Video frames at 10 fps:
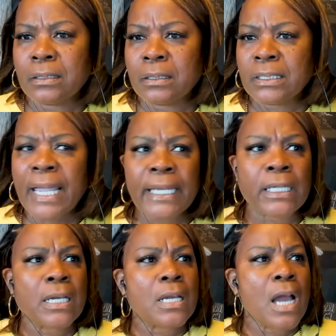Like,
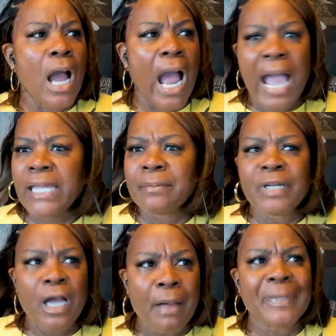I am
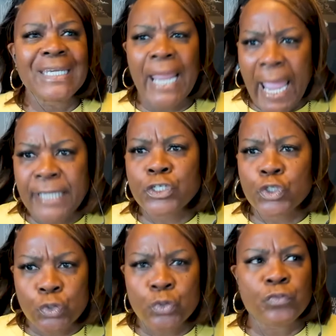coming at
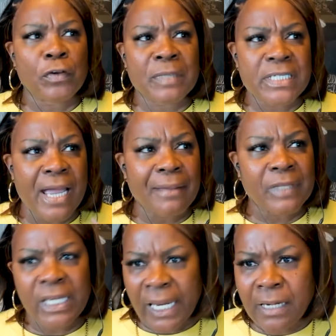you from the time
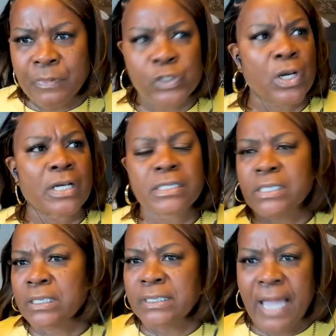the game starts
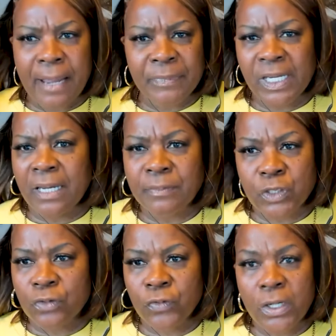to the time the game's
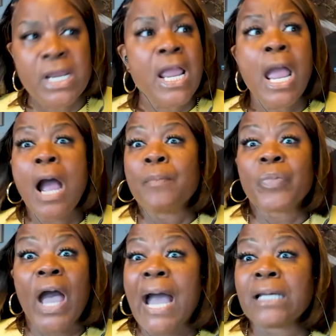over.
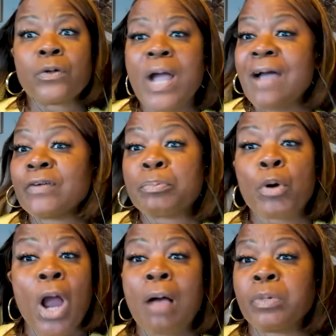I don't have a
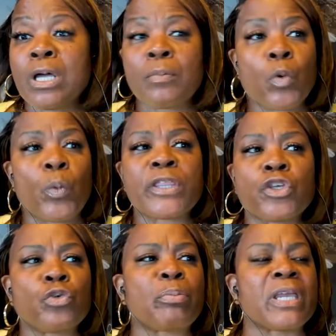problem with
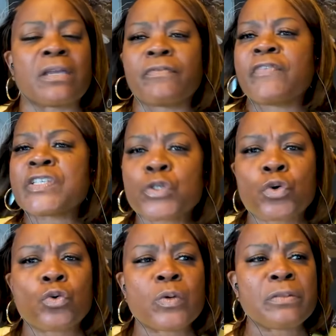you being
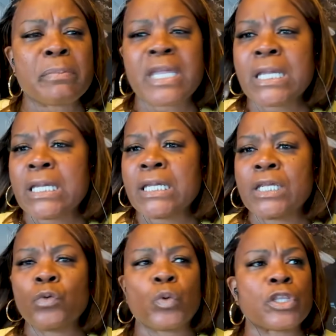physical with
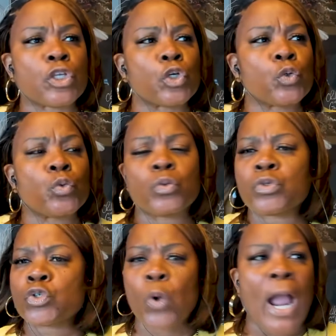me, with you
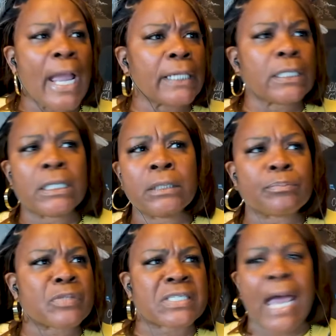trying to
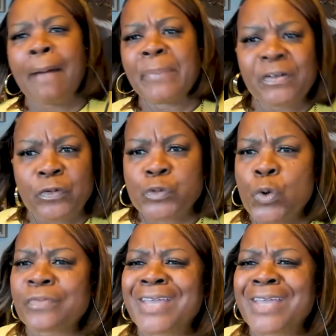stop me from scoring.